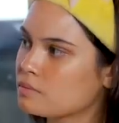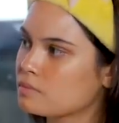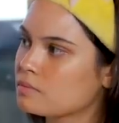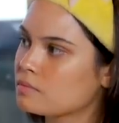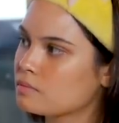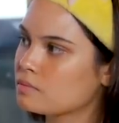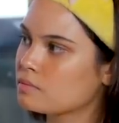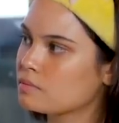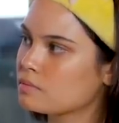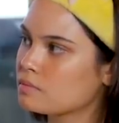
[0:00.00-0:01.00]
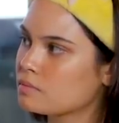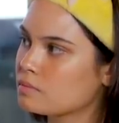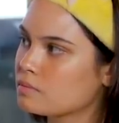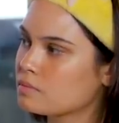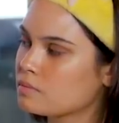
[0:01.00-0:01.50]

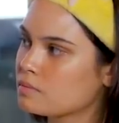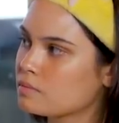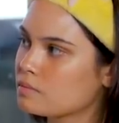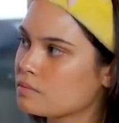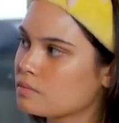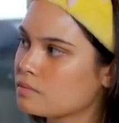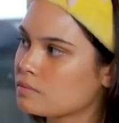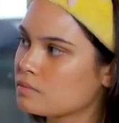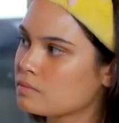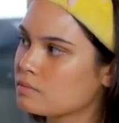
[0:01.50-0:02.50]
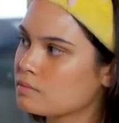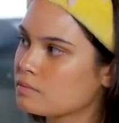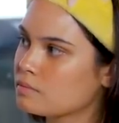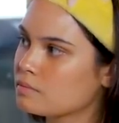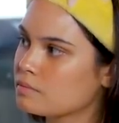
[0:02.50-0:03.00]

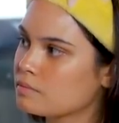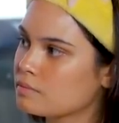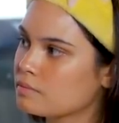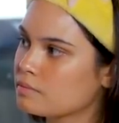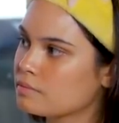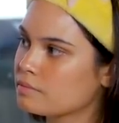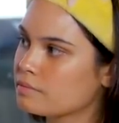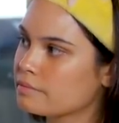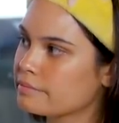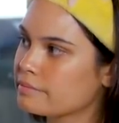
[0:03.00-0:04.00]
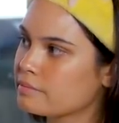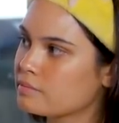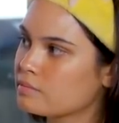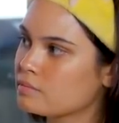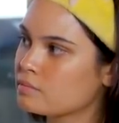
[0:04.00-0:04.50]
(not speaking)